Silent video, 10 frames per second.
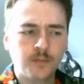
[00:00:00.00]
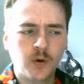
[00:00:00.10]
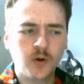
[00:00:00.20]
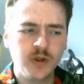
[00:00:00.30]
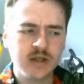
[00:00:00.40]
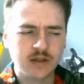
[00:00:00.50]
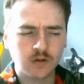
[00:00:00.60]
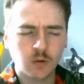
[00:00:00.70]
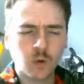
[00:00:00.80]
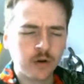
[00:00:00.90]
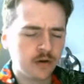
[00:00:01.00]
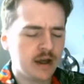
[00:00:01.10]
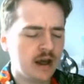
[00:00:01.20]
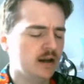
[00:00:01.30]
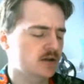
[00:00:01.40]
put these in order
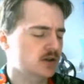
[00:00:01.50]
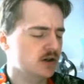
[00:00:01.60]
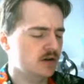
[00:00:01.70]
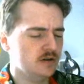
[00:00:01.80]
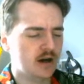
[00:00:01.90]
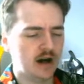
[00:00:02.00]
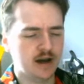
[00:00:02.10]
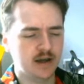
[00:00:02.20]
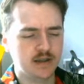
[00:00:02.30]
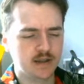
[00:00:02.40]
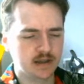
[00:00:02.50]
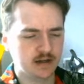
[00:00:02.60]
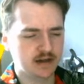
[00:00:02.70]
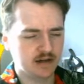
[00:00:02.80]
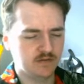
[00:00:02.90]
yet and show you guys
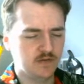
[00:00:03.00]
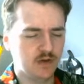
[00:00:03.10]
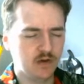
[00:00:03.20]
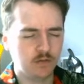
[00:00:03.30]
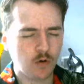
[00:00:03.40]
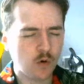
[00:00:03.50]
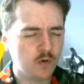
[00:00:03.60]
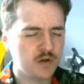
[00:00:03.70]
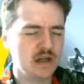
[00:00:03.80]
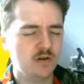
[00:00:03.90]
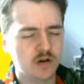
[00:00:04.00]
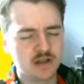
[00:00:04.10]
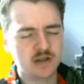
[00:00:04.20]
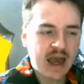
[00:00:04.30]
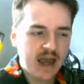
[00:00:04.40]
like kind of the whole
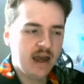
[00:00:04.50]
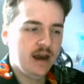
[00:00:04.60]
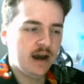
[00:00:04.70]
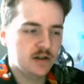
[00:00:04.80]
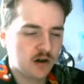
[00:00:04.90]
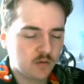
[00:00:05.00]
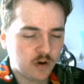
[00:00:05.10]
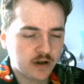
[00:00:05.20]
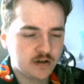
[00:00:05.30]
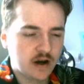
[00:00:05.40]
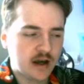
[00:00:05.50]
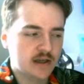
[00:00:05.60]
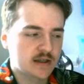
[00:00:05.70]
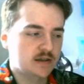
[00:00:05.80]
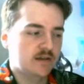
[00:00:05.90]
sequence. I don't want you
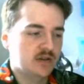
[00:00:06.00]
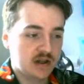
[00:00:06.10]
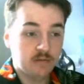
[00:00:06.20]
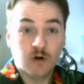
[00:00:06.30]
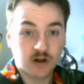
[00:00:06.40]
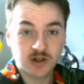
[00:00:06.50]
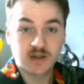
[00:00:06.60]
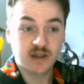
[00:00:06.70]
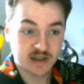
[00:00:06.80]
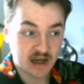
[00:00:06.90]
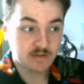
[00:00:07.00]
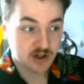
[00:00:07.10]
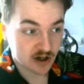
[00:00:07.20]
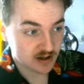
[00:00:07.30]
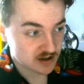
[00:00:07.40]
guys to have to keep watching the same
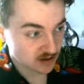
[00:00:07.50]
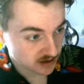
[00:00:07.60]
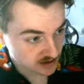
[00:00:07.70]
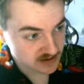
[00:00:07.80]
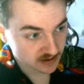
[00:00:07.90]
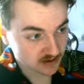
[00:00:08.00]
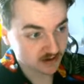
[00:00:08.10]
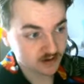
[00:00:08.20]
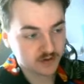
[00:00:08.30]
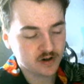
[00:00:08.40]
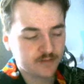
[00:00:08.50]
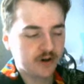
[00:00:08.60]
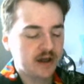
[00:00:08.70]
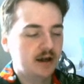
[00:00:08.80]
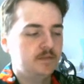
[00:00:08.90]
shots you already saw over and over
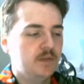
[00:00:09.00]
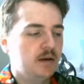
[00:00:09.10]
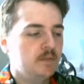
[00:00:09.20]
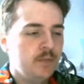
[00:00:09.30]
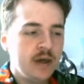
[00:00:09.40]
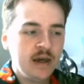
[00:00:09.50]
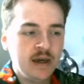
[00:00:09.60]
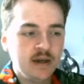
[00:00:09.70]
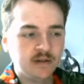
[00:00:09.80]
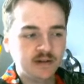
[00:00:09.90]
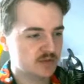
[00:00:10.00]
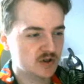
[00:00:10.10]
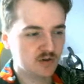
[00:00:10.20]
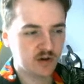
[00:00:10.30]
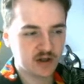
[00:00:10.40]
again, and B, I'm
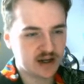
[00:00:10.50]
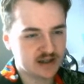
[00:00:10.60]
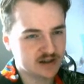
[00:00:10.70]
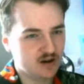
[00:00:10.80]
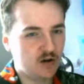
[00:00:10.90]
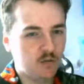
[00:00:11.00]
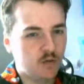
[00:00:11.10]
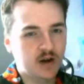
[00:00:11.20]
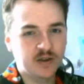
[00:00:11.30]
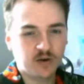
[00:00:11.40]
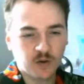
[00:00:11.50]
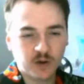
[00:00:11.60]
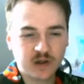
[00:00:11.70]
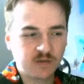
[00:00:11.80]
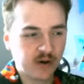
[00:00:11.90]
sure you guys don't want the
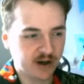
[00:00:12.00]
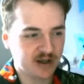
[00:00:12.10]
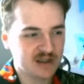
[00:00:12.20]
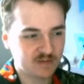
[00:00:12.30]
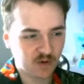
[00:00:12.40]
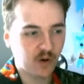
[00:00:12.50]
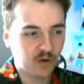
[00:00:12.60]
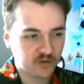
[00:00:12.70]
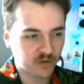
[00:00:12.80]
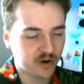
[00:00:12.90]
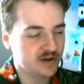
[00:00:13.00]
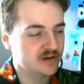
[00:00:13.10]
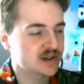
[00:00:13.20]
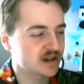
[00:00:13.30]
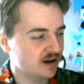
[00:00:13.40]
whole experience spoiled for you,
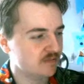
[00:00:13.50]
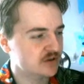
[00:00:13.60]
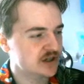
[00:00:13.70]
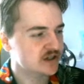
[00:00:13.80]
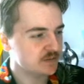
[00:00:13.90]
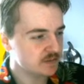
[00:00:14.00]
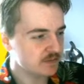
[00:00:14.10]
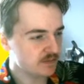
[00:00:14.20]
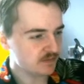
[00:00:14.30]
so I'm just going to be